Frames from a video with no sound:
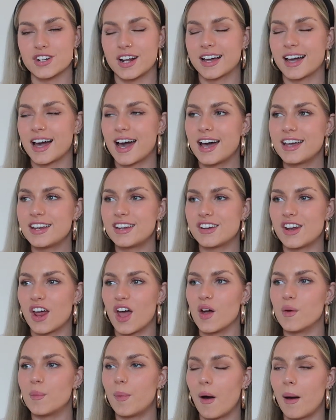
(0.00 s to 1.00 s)
I kind of
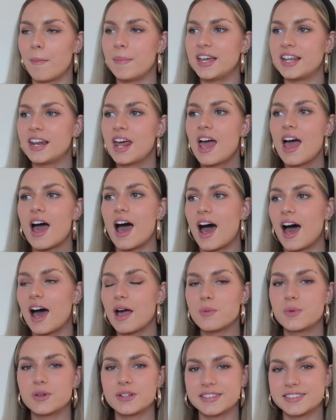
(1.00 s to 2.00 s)
know, but I mean, I
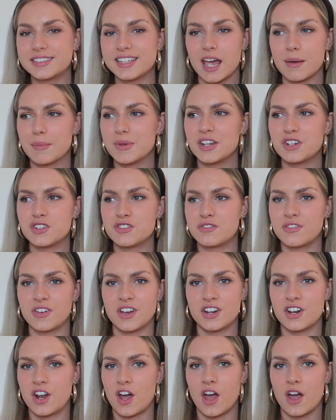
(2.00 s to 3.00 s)
wouldn't say I'm an
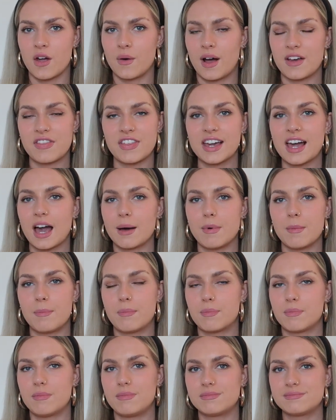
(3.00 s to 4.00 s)
introvert, no. I think I'm
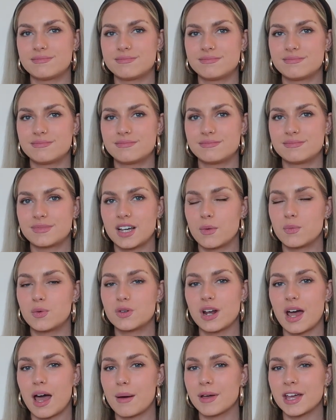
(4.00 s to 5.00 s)

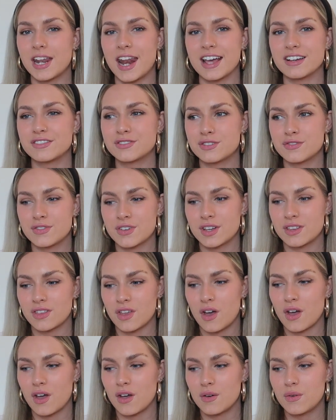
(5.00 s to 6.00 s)
am I an extrovert
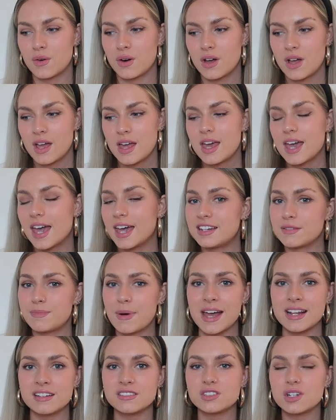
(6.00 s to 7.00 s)
though? It
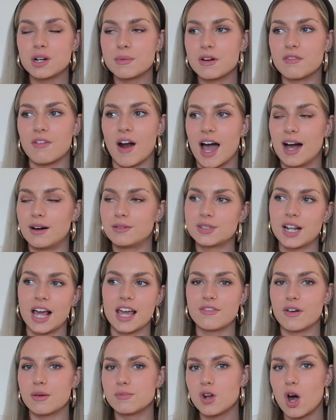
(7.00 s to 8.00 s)
depends who I'm around. Like
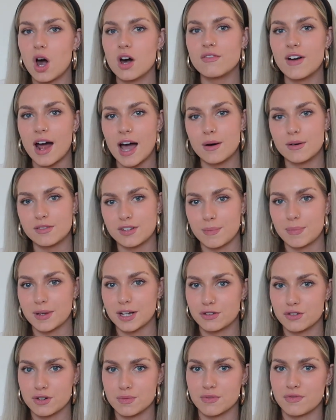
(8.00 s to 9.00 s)
if I'm not around a big
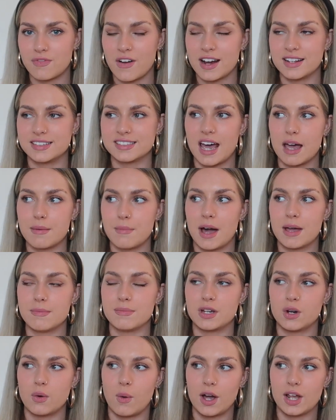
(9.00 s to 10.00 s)
group of friends, I might be
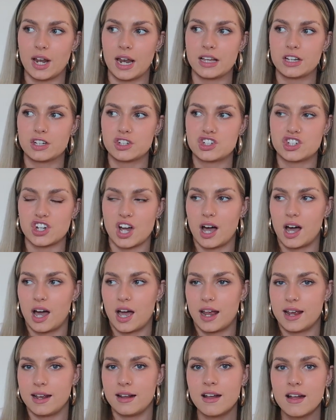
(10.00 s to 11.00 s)
quite like
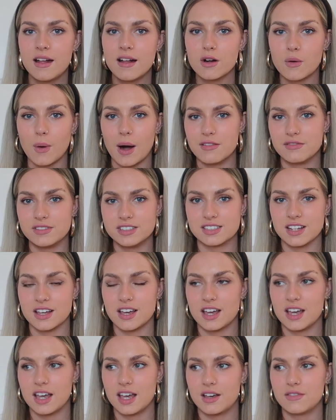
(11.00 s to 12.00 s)
shy, quite
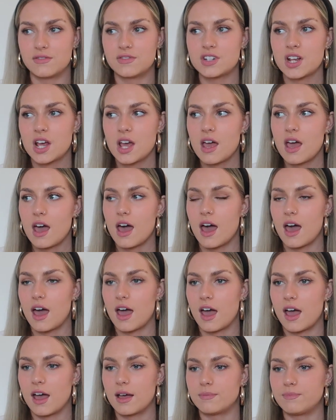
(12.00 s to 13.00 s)
reserved,
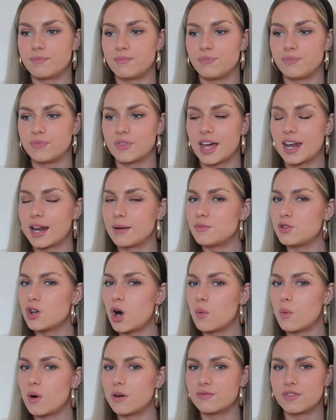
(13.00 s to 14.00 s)
and I'm
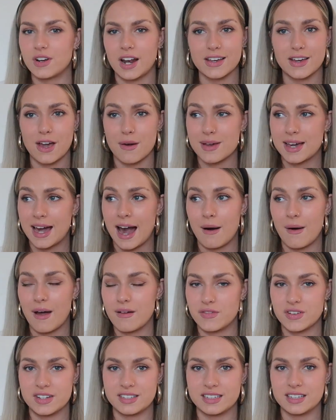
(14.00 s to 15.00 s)
not one for like going out
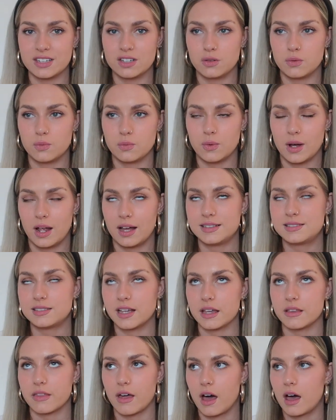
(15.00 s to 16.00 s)
every single, well, I
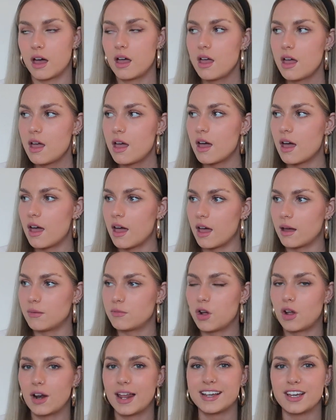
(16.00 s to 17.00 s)
say that,
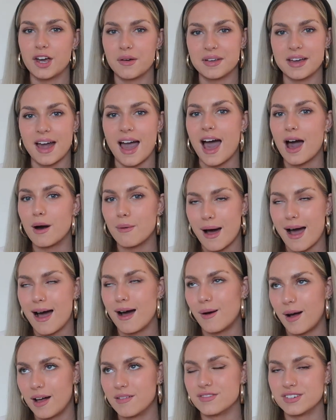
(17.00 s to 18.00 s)
not like going
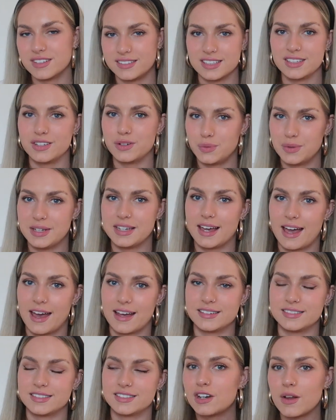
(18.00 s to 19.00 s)
out every single
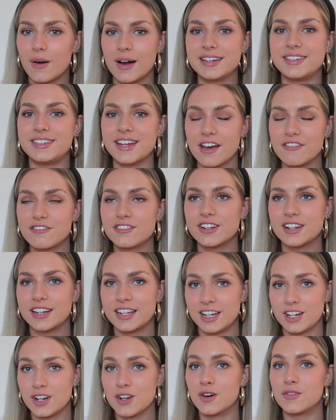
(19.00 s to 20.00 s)
weekend. No, I
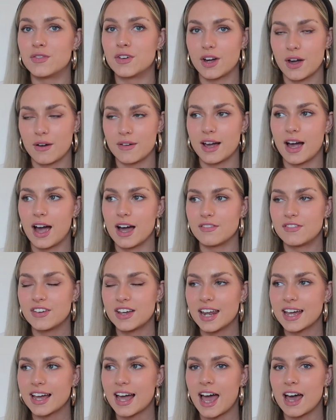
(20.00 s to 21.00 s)
definitely love going out. I feel
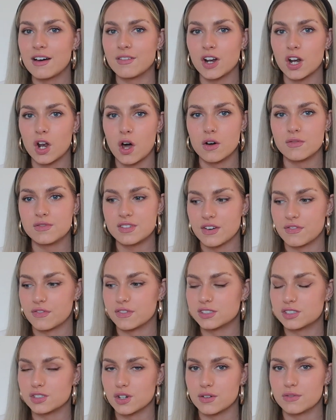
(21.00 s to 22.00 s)
like I have a lot of
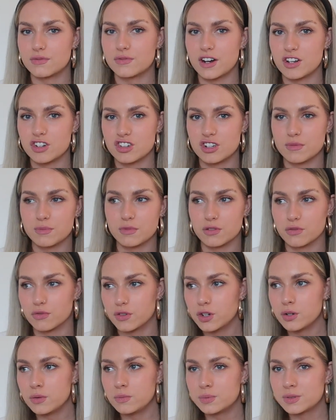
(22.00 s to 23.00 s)
different sort of friendship
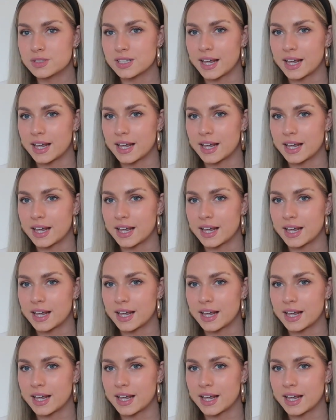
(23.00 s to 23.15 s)
groups.